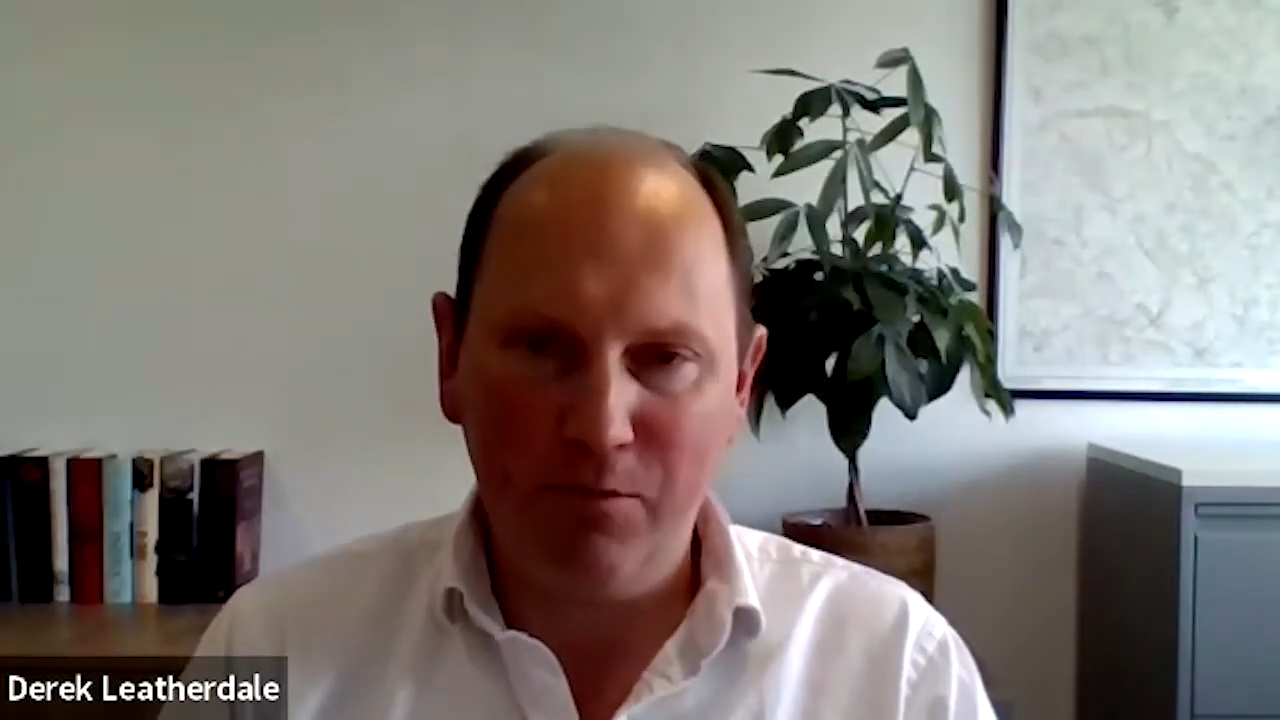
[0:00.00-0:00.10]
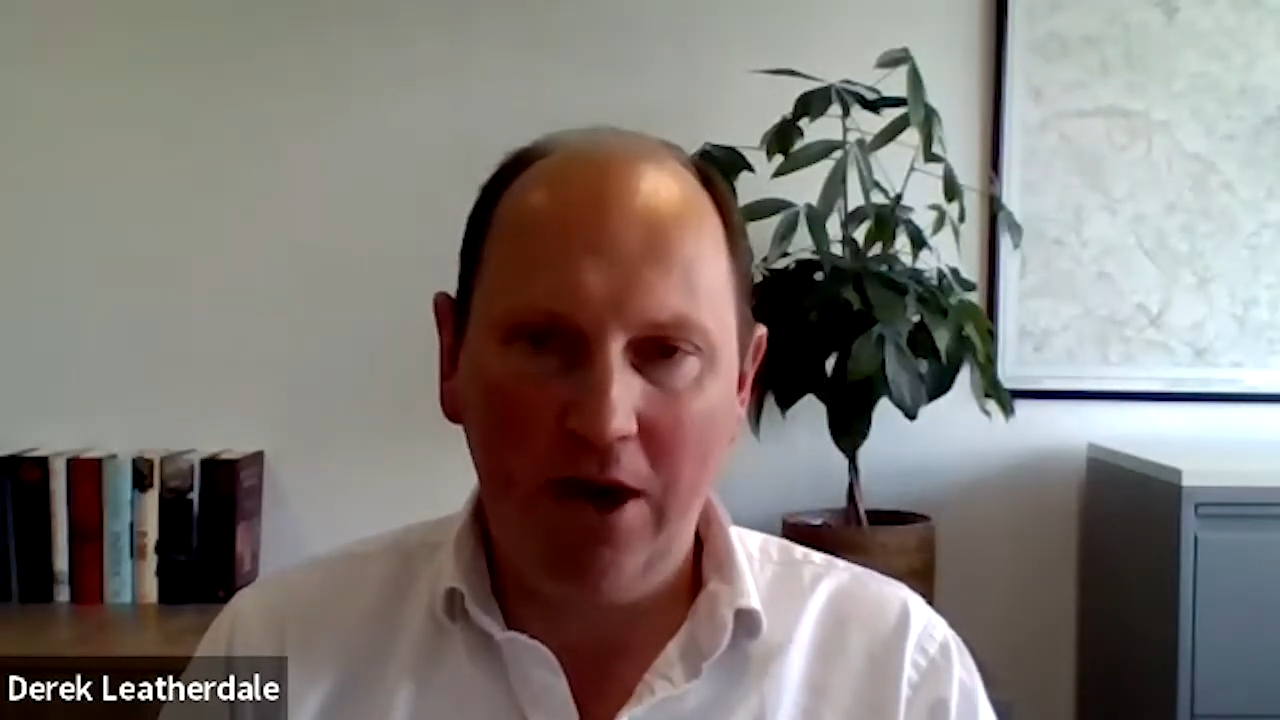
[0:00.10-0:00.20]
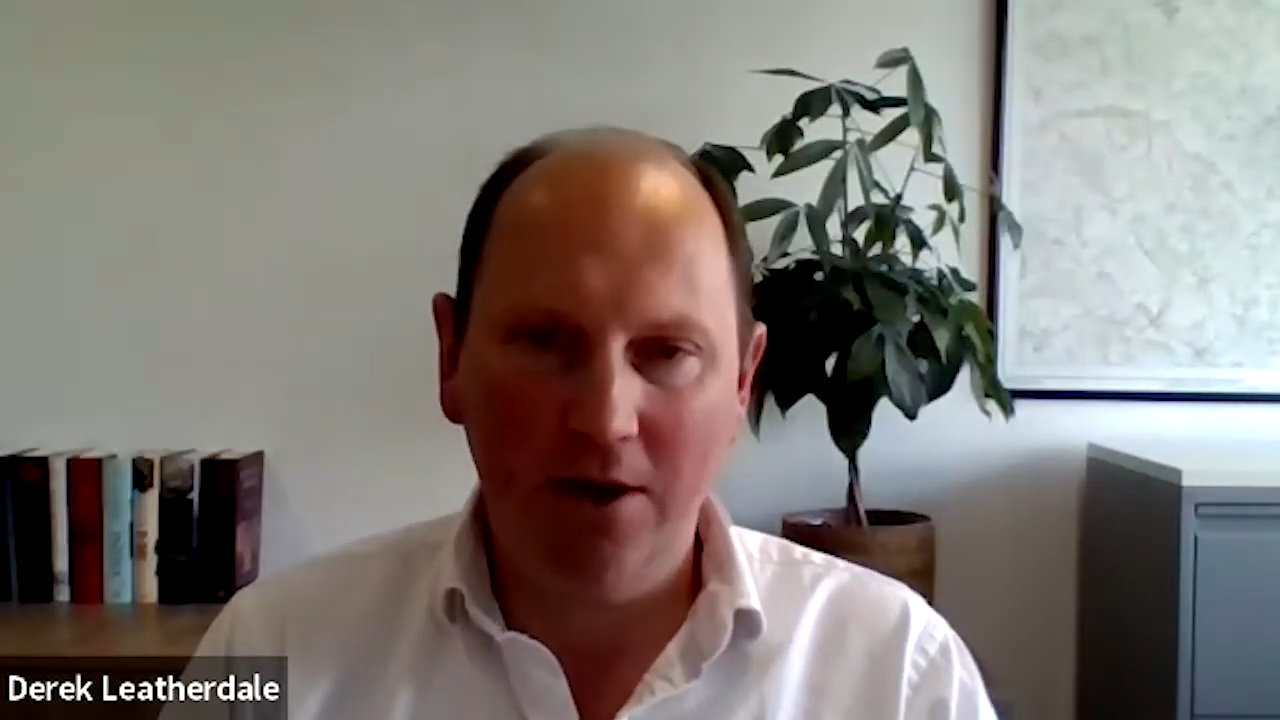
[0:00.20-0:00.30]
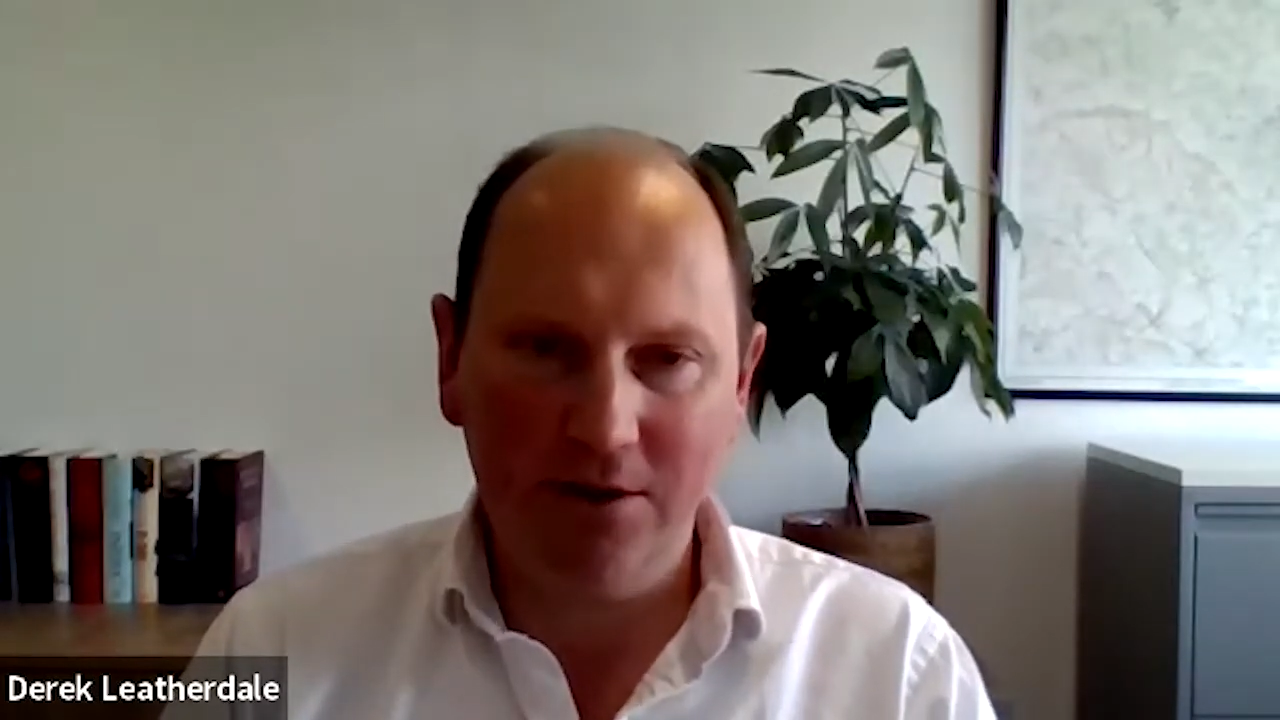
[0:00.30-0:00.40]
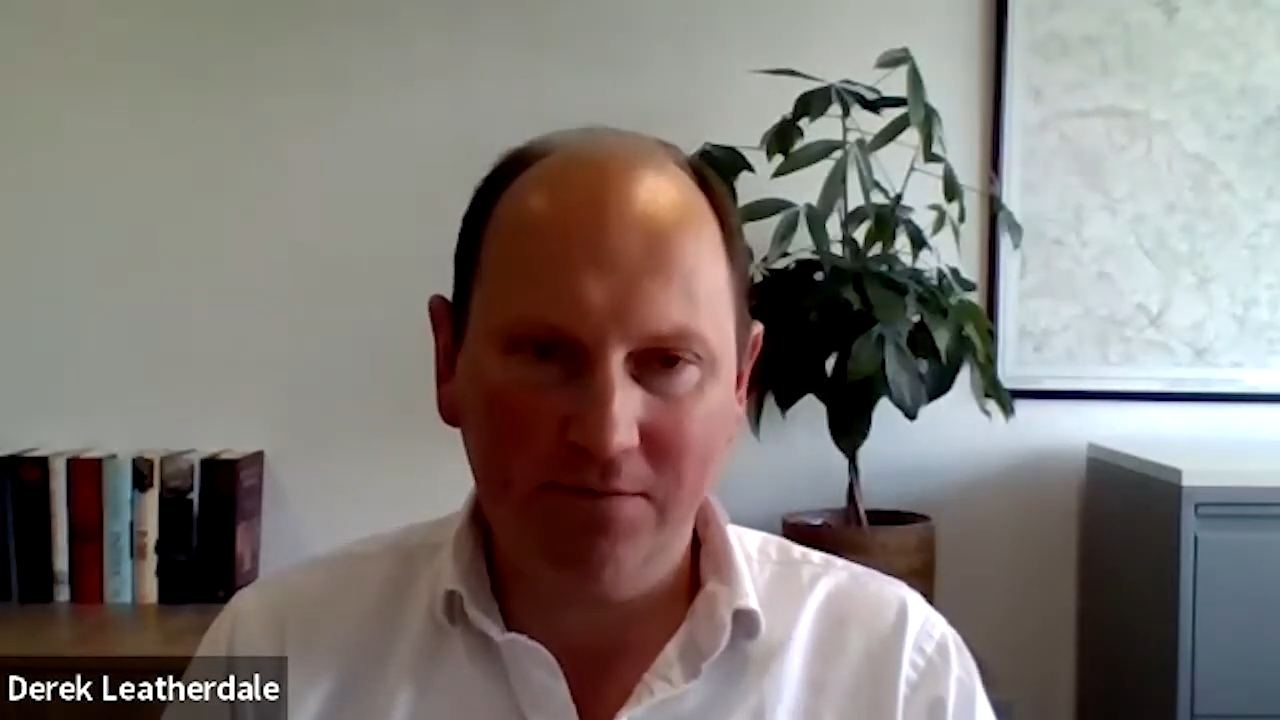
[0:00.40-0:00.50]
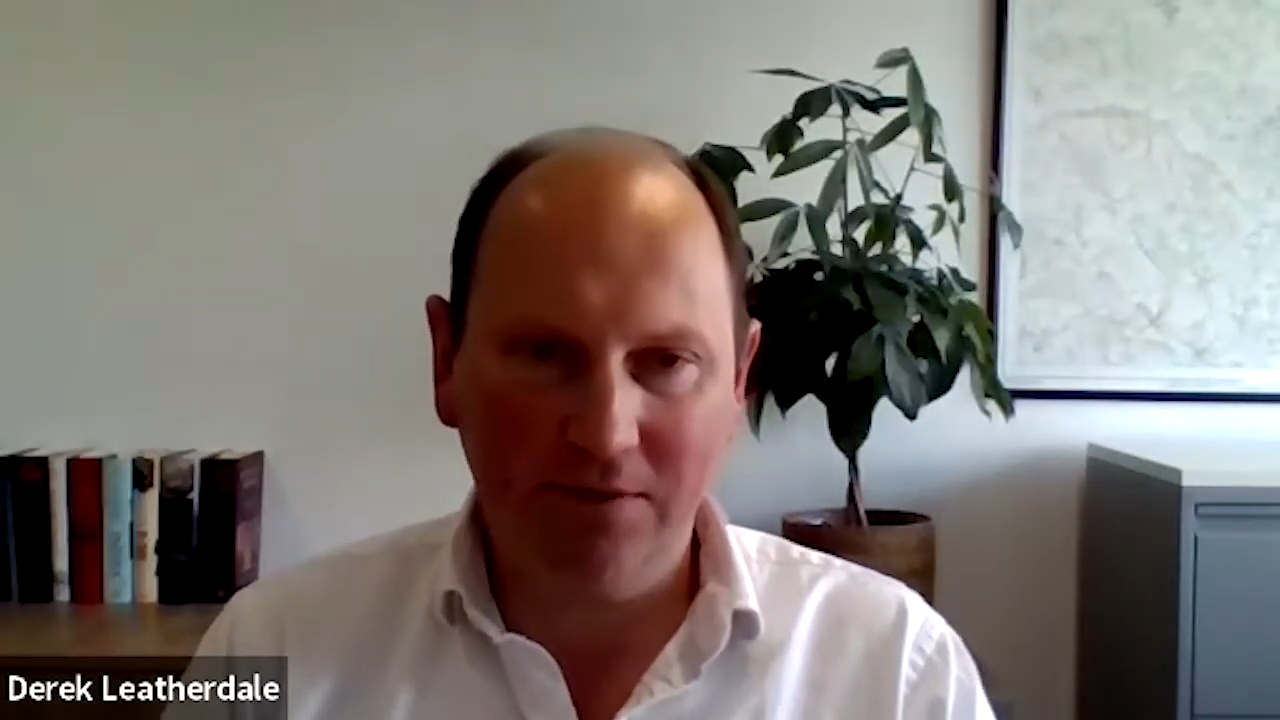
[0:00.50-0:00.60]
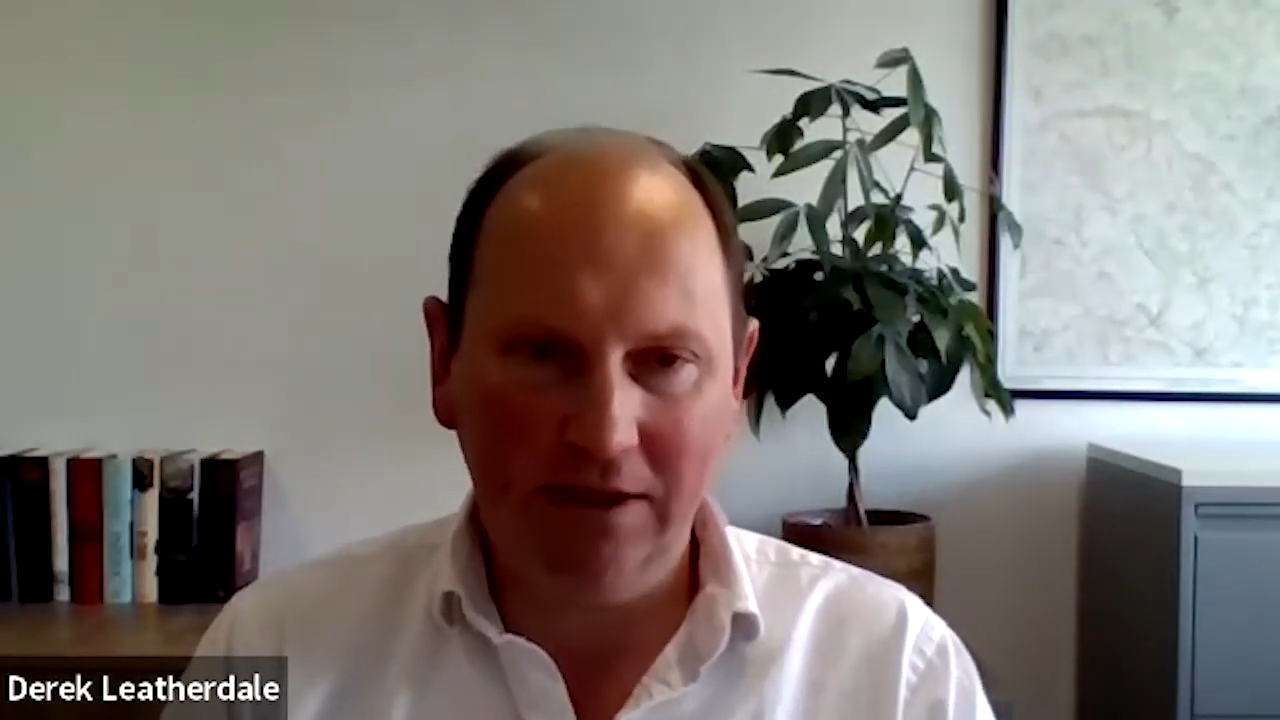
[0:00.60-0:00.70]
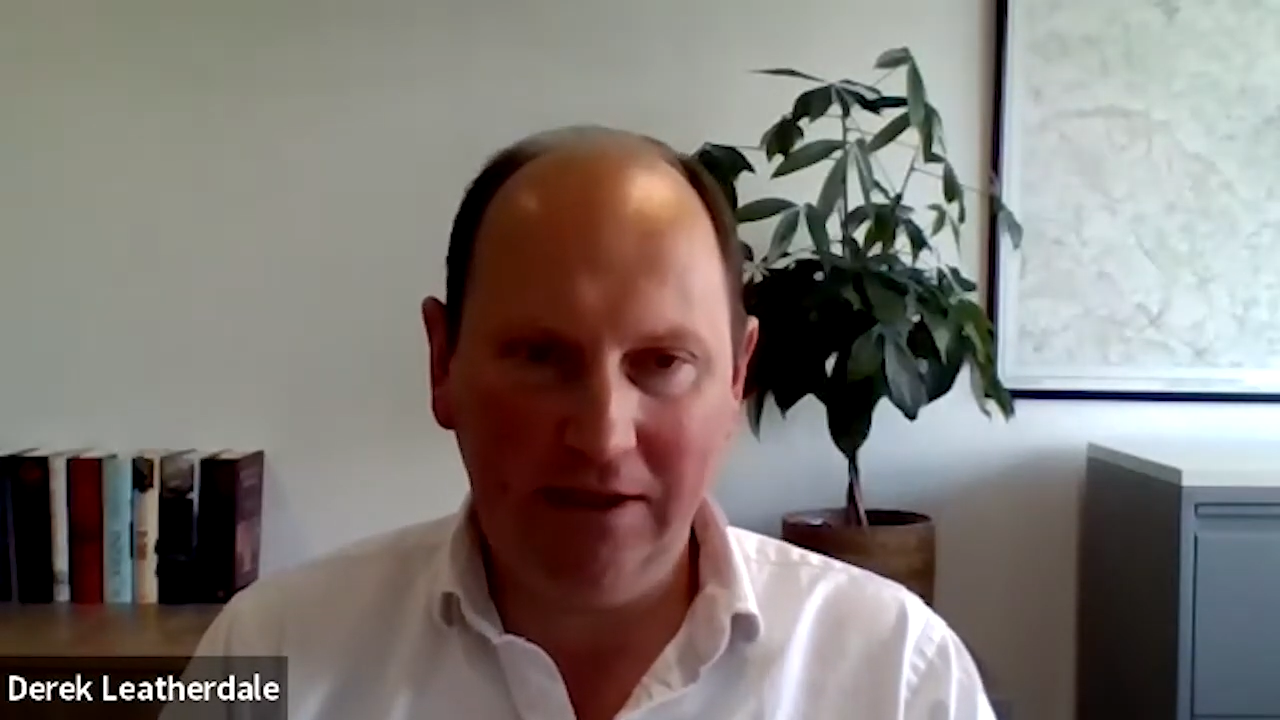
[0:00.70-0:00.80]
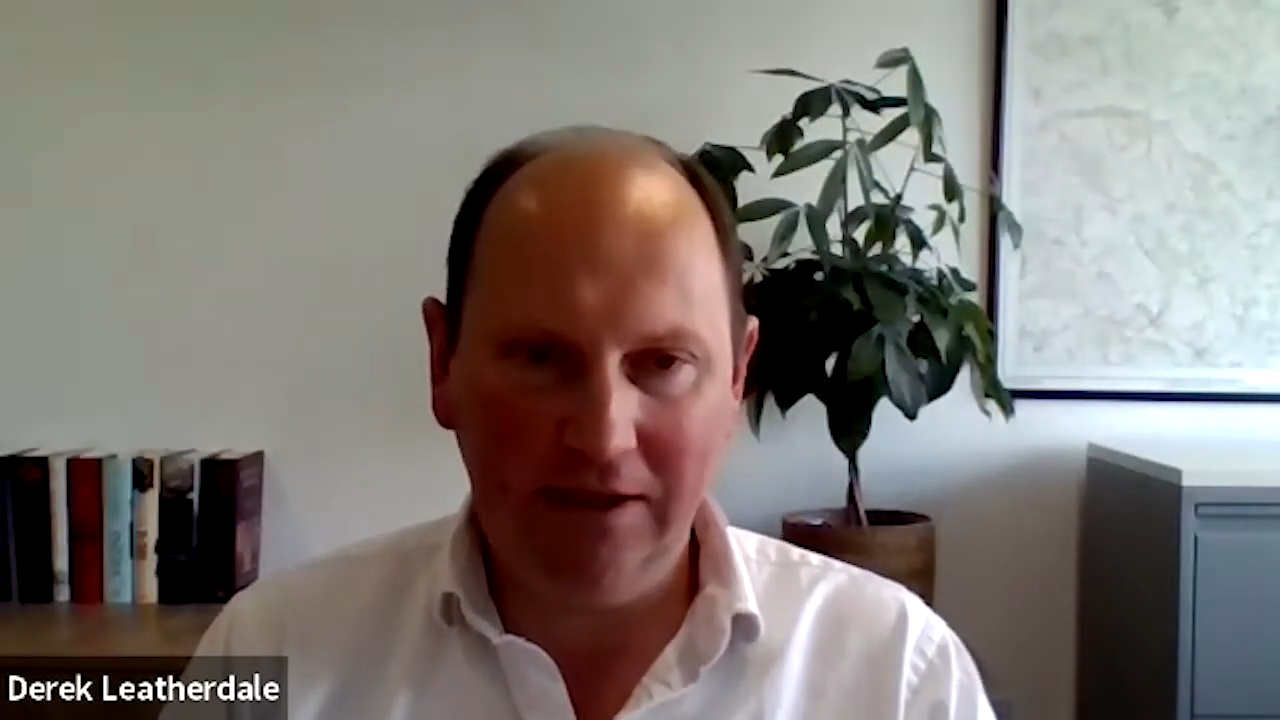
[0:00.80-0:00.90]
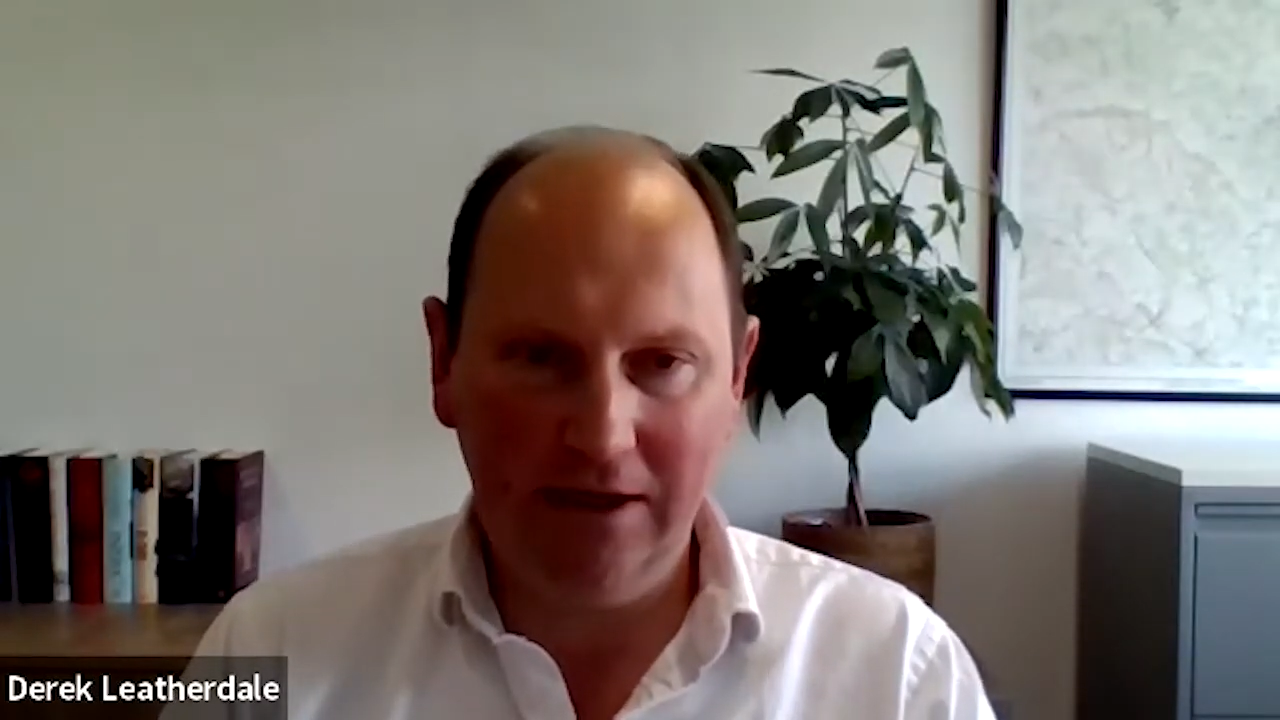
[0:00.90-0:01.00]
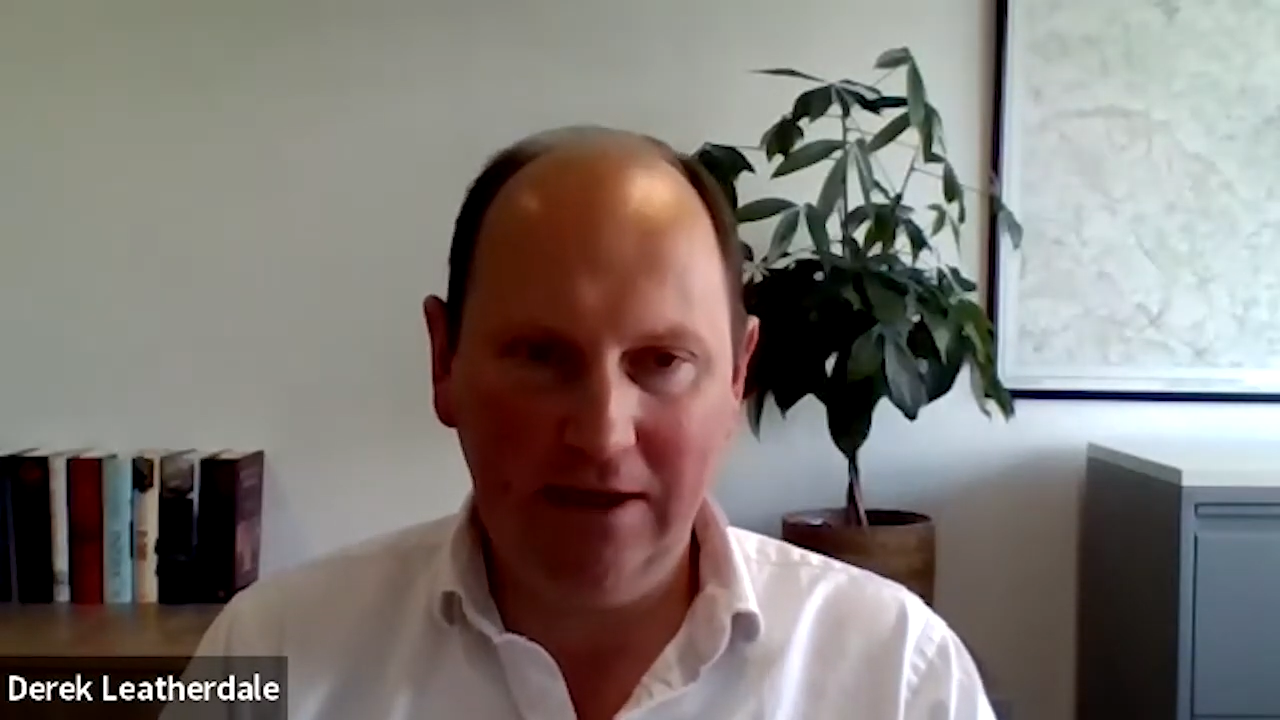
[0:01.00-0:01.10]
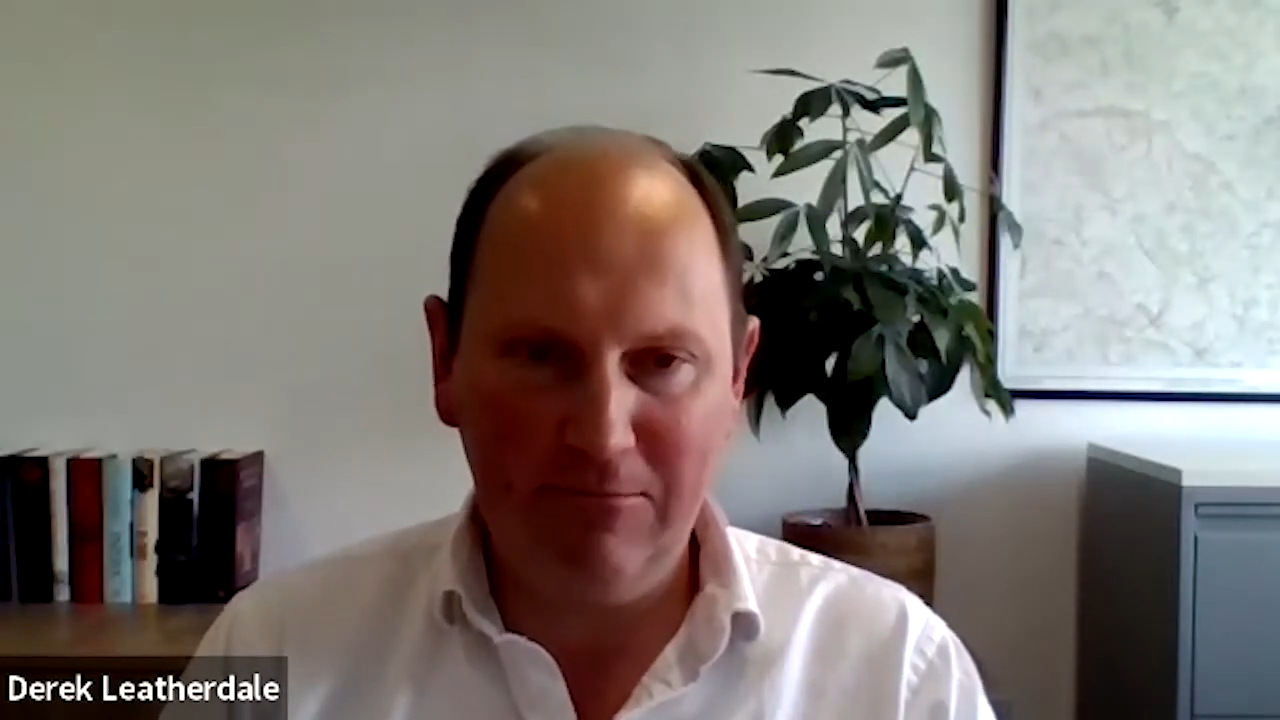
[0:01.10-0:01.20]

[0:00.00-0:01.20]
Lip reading: part of the